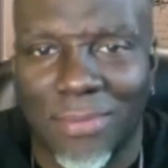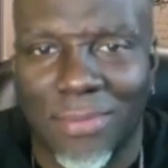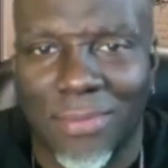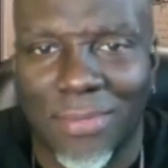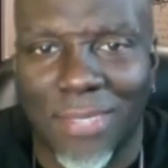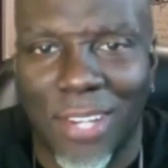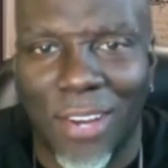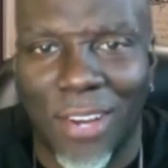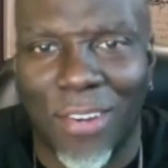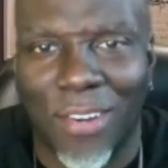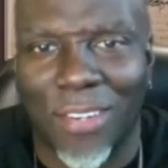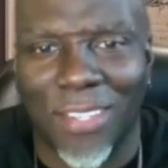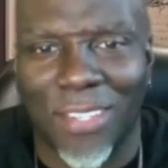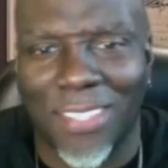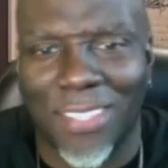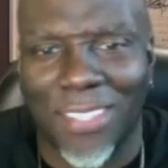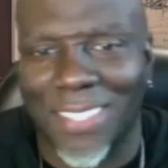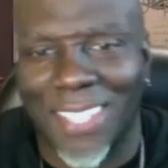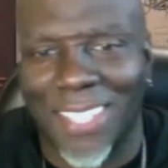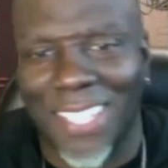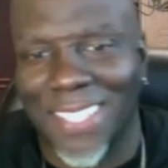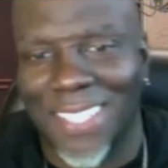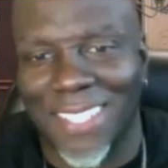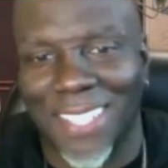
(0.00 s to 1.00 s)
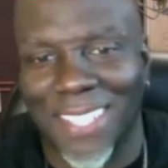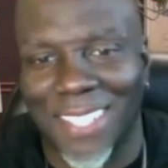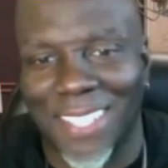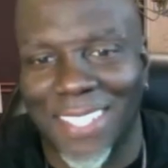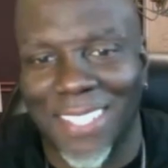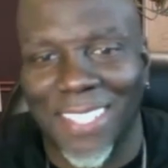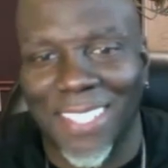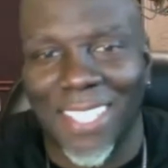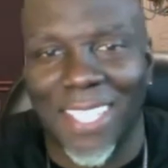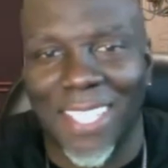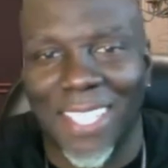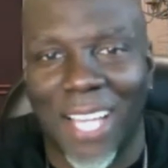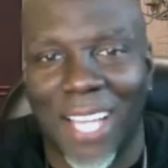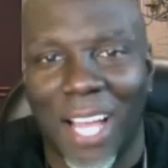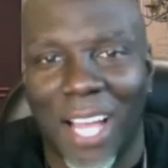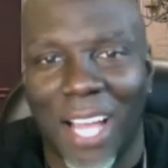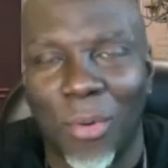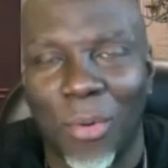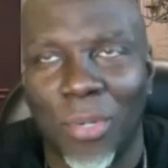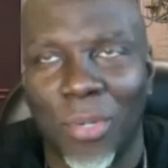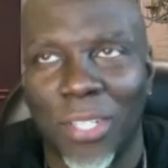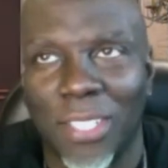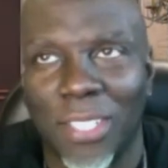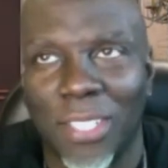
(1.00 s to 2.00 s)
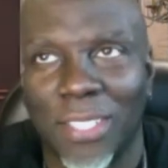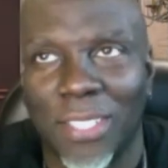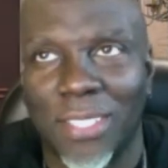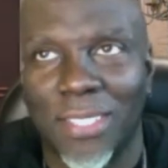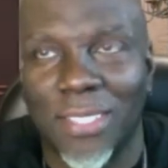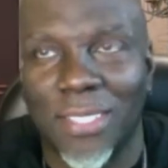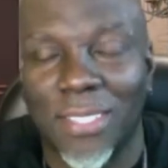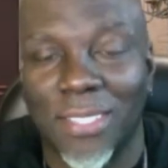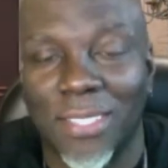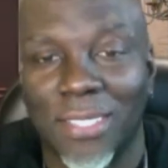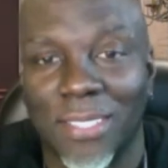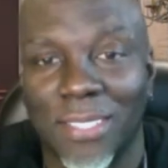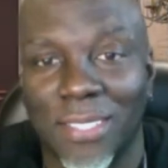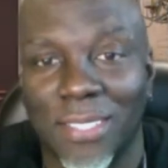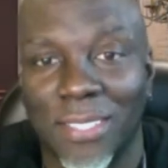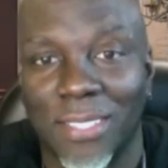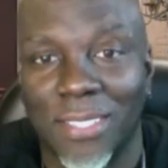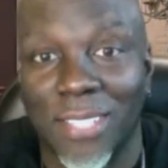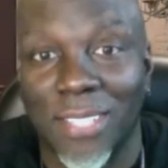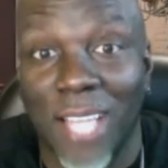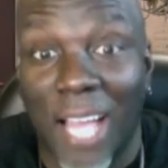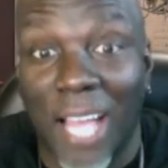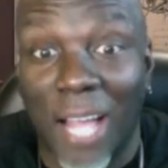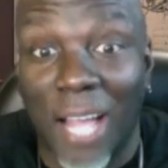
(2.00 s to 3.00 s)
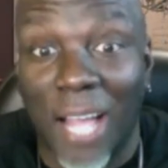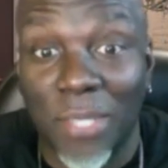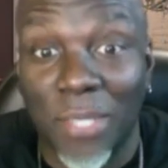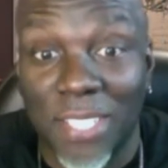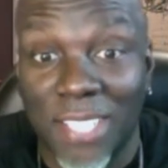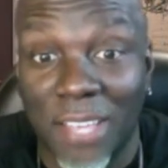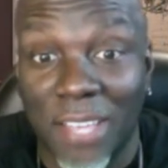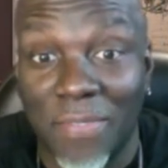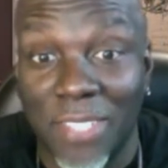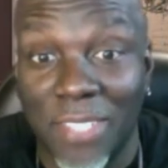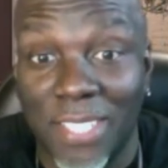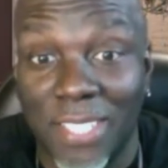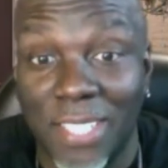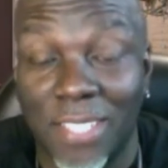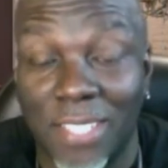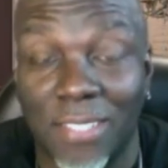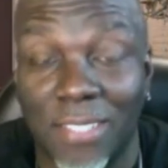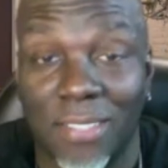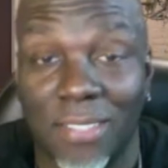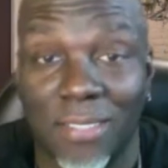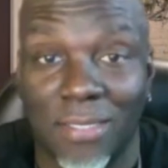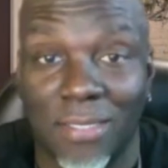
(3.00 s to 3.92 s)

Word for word: Oh, that's nice. I was I was 17.